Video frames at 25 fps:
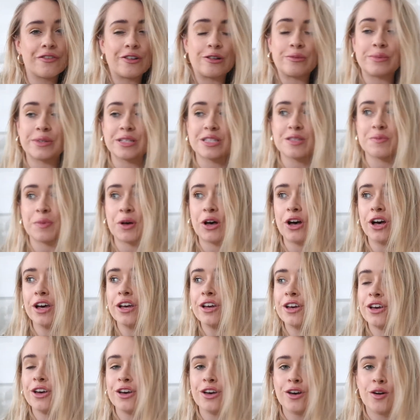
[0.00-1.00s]
filming
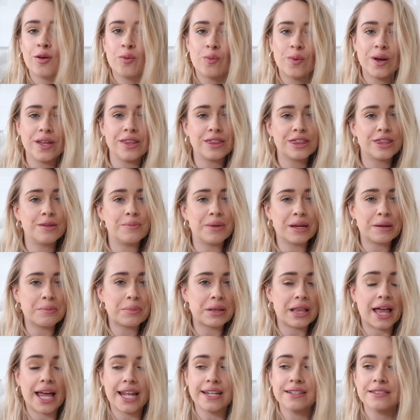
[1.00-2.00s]
spot with the big
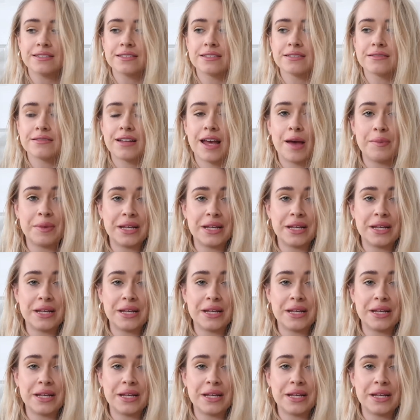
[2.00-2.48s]
plant.